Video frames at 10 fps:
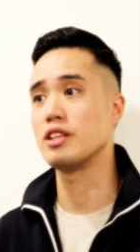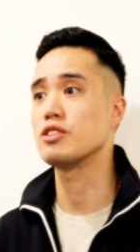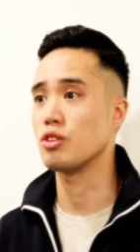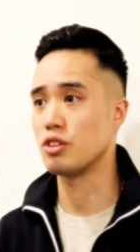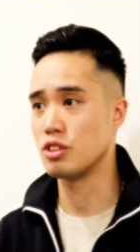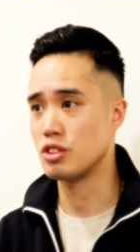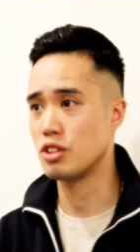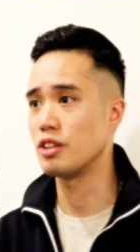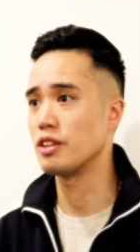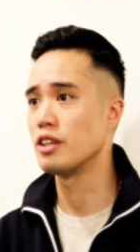his or her
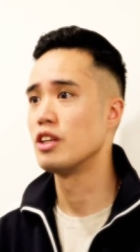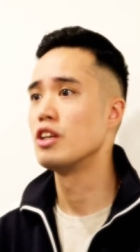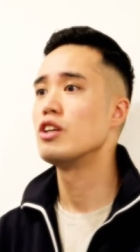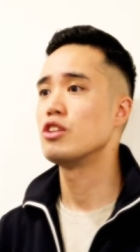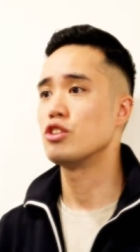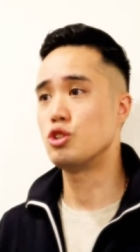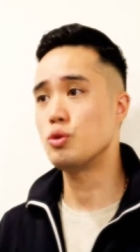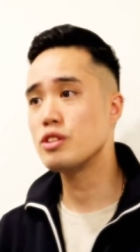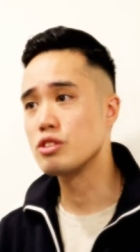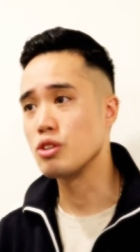turn.
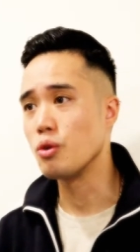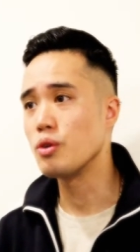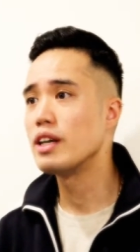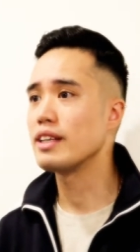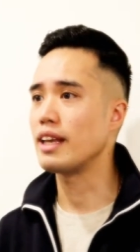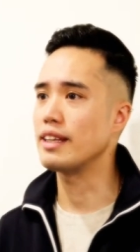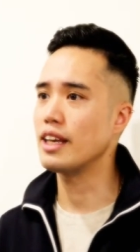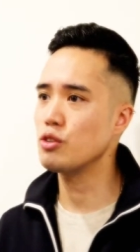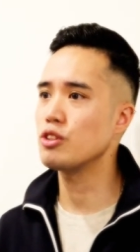Doing so can get you